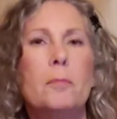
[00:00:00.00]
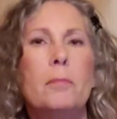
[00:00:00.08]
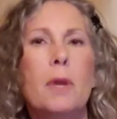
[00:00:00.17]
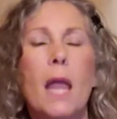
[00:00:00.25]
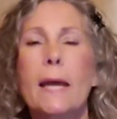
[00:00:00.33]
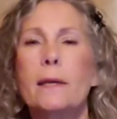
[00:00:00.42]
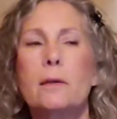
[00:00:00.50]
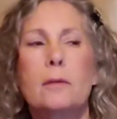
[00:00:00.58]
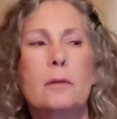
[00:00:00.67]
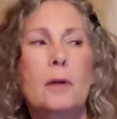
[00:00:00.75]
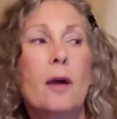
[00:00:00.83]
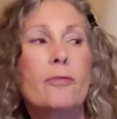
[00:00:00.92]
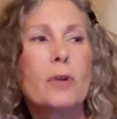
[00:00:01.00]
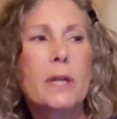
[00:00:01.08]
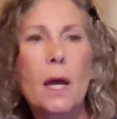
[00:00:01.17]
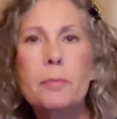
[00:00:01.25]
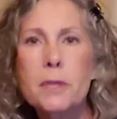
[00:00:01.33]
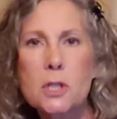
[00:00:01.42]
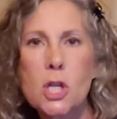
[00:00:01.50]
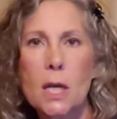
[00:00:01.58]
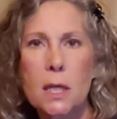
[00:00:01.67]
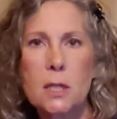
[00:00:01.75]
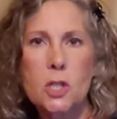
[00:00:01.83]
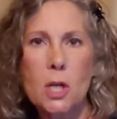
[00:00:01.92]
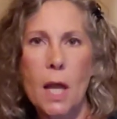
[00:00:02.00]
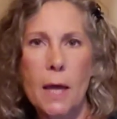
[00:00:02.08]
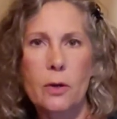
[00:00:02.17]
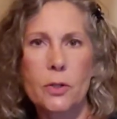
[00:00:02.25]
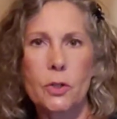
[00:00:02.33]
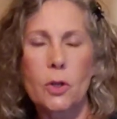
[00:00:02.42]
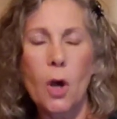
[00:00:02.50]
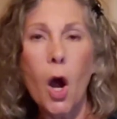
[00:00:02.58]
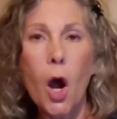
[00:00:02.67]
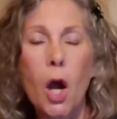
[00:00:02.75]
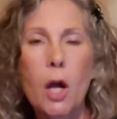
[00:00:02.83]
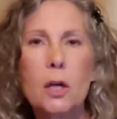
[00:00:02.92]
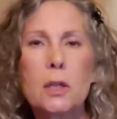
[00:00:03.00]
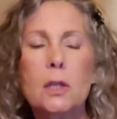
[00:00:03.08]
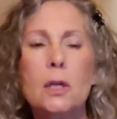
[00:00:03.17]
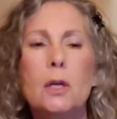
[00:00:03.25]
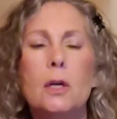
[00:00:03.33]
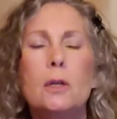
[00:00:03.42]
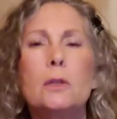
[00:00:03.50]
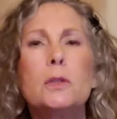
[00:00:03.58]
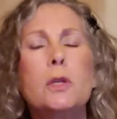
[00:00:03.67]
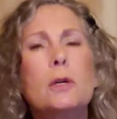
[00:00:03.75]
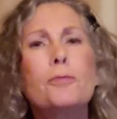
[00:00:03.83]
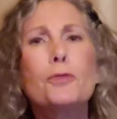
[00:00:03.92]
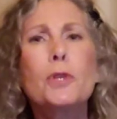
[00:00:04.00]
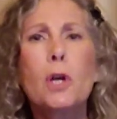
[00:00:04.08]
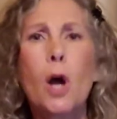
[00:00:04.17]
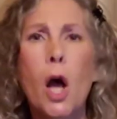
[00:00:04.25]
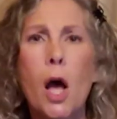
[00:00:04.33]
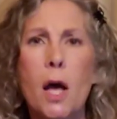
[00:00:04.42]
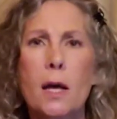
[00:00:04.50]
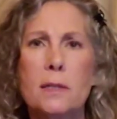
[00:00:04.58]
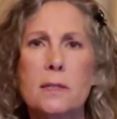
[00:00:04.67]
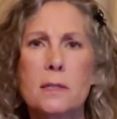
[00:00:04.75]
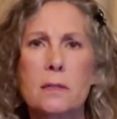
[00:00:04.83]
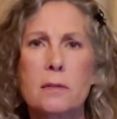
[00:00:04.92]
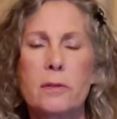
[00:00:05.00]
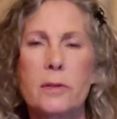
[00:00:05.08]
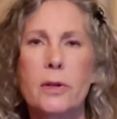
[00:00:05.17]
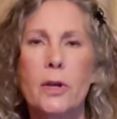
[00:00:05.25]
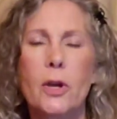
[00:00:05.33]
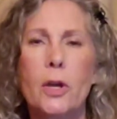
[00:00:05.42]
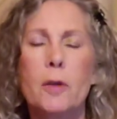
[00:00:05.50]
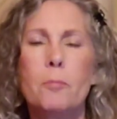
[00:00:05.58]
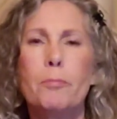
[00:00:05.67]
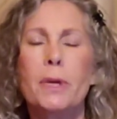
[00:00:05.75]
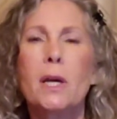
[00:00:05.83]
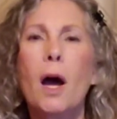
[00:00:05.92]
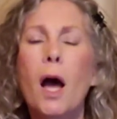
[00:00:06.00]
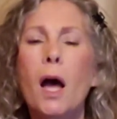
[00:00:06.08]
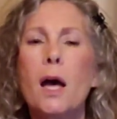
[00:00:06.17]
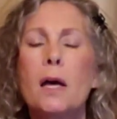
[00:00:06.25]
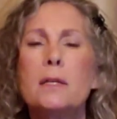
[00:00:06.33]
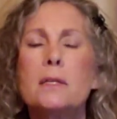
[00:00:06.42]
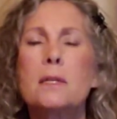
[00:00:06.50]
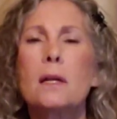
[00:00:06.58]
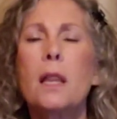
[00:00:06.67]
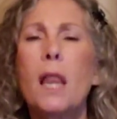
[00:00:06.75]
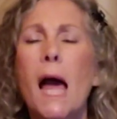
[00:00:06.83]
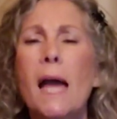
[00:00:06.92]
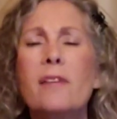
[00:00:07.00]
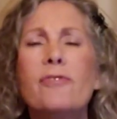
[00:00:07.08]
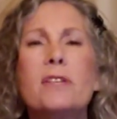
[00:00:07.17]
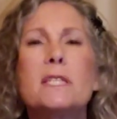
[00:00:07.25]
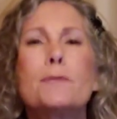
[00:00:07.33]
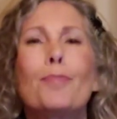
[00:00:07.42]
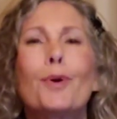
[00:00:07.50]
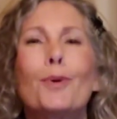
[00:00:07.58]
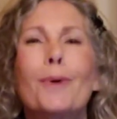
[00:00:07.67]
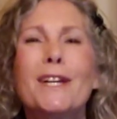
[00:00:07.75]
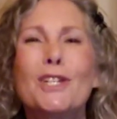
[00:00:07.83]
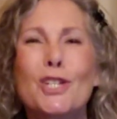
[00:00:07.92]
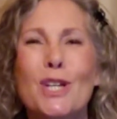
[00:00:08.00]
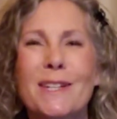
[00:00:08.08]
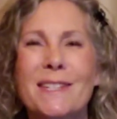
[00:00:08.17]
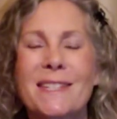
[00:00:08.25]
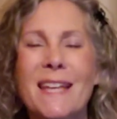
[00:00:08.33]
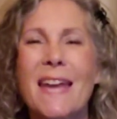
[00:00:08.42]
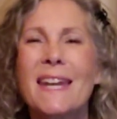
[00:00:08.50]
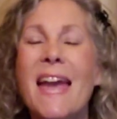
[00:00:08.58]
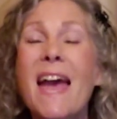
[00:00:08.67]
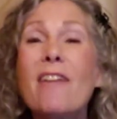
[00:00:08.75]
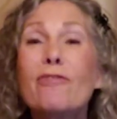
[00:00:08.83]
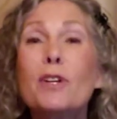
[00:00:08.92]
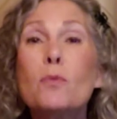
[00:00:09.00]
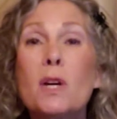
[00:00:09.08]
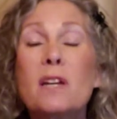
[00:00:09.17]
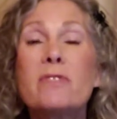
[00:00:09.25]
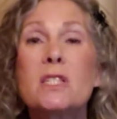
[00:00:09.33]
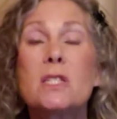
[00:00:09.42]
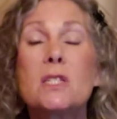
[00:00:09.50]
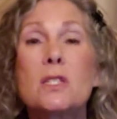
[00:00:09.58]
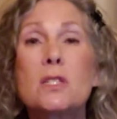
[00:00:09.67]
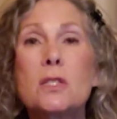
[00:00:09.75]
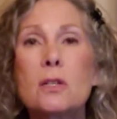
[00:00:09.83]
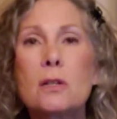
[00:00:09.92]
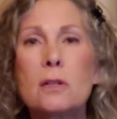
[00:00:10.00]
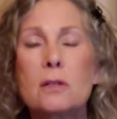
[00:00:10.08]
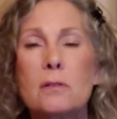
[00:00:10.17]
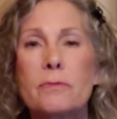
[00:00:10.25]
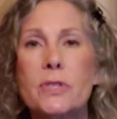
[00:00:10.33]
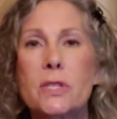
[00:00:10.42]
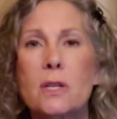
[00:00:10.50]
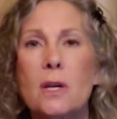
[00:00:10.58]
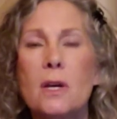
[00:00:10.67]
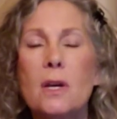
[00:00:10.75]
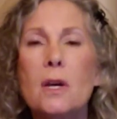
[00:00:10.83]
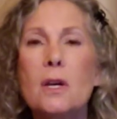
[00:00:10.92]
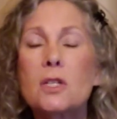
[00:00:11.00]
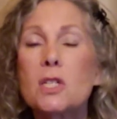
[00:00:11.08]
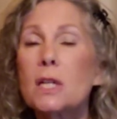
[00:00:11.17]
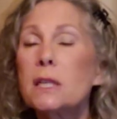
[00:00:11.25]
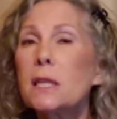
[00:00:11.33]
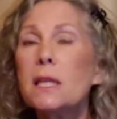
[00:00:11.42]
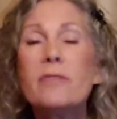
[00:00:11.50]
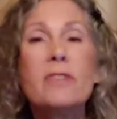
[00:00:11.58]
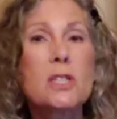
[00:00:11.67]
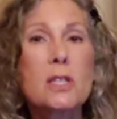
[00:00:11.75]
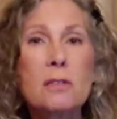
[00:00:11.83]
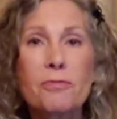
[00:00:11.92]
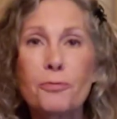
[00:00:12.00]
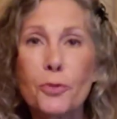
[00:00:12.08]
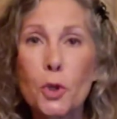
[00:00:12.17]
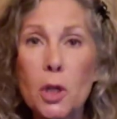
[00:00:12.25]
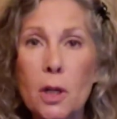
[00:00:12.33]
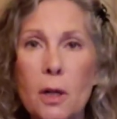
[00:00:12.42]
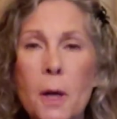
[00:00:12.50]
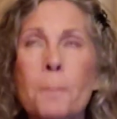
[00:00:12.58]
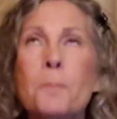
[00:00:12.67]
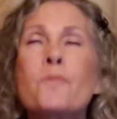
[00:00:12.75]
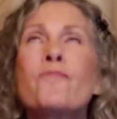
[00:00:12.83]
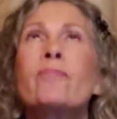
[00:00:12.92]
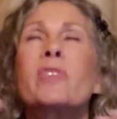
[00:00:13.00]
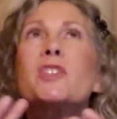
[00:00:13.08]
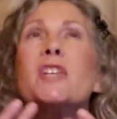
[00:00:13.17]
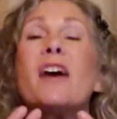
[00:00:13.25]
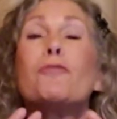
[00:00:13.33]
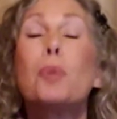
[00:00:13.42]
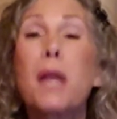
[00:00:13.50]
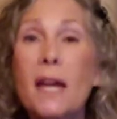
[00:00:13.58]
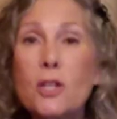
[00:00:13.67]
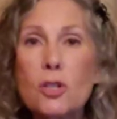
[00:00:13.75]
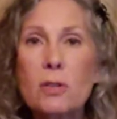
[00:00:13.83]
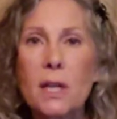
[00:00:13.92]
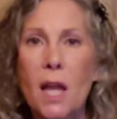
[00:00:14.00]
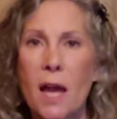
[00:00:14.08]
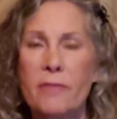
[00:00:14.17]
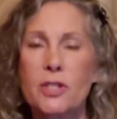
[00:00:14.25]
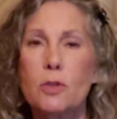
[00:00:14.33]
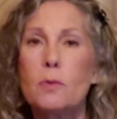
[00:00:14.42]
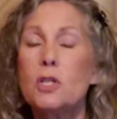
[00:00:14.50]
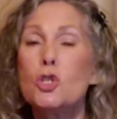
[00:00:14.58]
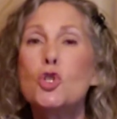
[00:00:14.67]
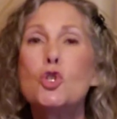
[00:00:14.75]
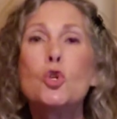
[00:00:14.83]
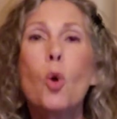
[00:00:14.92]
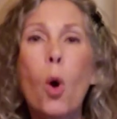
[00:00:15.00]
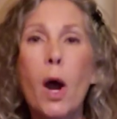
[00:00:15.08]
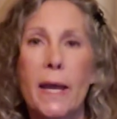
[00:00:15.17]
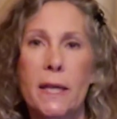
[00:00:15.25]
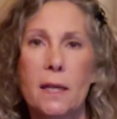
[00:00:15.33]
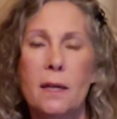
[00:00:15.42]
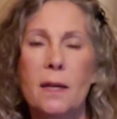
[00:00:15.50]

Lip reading: like covering up the check engine light on your car. Look for the cause, because life is precious and every one of us deserves to live it to the full, to have pleasure in life, to enjoy,